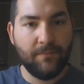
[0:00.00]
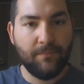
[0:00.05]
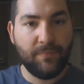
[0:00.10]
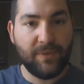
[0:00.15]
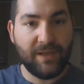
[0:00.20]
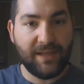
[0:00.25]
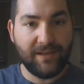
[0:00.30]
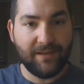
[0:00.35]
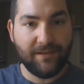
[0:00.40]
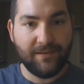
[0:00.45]

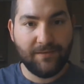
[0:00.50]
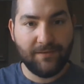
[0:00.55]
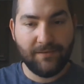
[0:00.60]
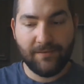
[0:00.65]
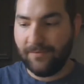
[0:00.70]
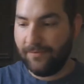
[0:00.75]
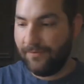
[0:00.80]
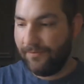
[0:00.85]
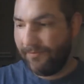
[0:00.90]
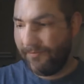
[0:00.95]
begin.
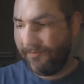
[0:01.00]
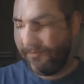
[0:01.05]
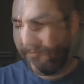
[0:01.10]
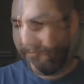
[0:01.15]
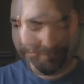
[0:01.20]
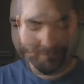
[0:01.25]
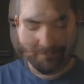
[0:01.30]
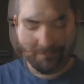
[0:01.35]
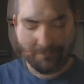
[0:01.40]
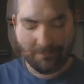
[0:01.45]

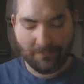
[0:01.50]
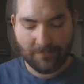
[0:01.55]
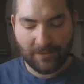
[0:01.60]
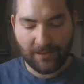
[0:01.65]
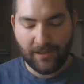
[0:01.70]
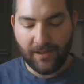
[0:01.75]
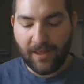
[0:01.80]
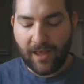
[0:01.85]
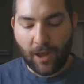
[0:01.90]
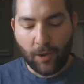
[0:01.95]

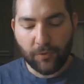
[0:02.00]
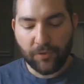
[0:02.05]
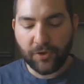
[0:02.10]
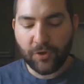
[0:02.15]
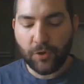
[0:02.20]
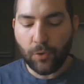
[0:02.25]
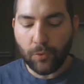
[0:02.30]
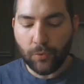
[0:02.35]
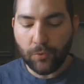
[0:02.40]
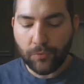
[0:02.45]
How the
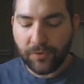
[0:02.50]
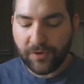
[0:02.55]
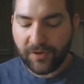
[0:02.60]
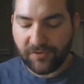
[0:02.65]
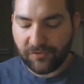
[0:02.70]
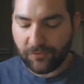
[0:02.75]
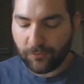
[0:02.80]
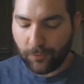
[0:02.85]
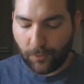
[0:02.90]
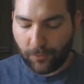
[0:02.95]
gold
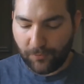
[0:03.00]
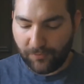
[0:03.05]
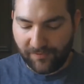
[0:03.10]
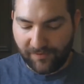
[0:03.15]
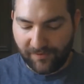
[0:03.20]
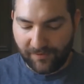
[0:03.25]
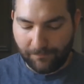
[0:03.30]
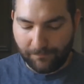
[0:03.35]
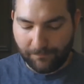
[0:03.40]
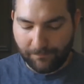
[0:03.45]
has grown
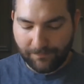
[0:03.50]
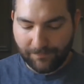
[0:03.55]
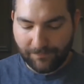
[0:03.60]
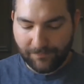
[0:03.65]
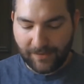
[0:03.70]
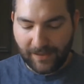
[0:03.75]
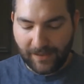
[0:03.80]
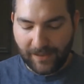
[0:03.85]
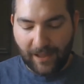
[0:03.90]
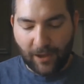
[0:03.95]
dim,
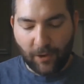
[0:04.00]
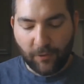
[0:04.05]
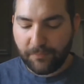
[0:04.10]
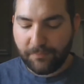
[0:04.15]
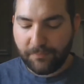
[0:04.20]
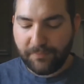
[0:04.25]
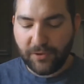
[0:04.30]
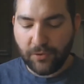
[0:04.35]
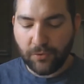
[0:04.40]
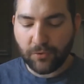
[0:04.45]
how the
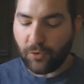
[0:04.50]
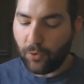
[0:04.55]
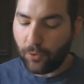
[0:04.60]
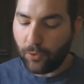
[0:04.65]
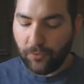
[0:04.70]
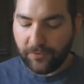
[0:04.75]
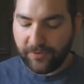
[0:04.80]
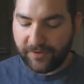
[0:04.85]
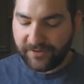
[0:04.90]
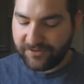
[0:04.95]
pure
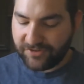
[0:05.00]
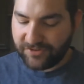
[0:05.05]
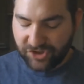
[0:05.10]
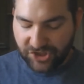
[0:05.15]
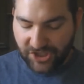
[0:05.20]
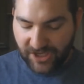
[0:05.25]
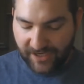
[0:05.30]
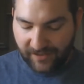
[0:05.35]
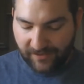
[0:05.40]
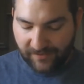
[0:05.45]
gold is
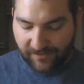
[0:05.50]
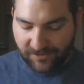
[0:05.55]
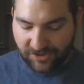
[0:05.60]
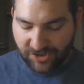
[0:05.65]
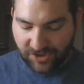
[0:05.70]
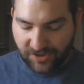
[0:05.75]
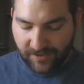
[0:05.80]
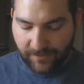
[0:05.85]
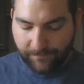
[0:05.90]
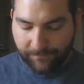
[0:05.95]

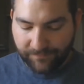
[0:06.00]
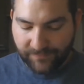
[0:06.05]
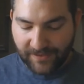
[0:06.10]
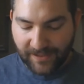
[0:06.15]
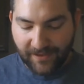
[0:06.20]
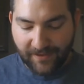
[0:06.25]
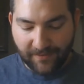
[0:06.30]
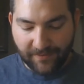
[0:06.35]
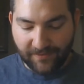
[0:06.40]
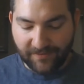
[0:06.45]
changed.
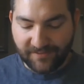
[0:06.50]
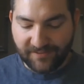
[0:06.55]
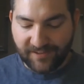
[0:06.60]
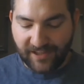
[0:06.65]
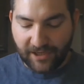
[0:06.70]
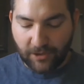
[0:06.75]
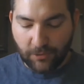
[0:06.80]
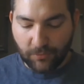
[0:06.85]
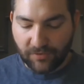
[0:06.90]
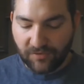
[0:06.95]
The
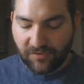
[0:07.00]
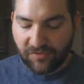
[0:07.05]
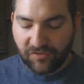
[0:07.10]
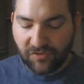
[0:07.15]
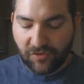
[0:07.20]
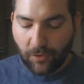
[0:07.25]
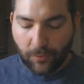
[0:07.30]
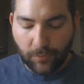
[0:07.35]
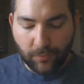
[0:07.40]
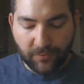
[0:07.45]
sacred
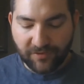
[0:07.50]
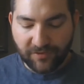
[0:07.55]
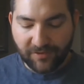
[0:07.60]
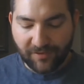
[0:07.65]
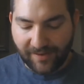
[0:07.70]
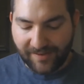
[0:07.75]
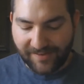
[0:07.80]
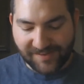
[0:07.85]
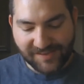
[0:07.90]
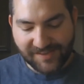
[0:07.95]
stones
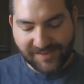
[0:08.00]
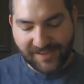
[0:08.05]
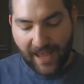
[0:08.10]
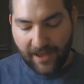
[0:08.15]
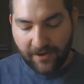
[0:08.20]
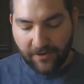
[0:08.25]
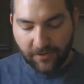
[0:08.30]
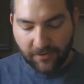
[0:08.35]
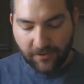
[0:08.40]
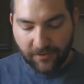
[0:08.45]
lie
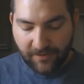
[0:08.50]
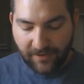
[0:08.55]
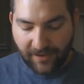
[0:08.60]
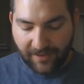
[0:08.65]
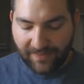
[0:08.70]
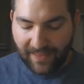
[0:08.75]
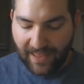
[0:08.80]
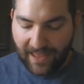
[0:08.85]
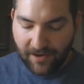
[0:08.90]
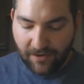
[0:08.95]
scattered
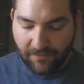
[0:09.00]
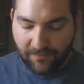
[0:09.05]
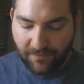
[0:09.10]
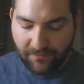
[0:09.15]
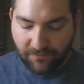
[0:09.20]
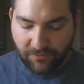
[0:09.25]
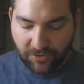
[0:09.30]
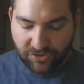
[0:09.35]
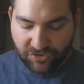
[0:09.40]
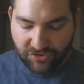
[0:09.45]
at the head of
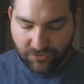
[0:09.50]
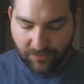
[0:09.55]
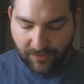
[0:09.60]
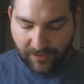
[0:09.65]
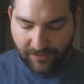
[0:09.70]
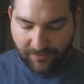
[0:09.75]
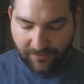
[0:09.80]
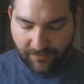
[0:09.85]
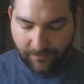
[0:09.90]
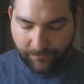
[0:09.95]
every
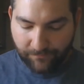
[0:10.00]
street.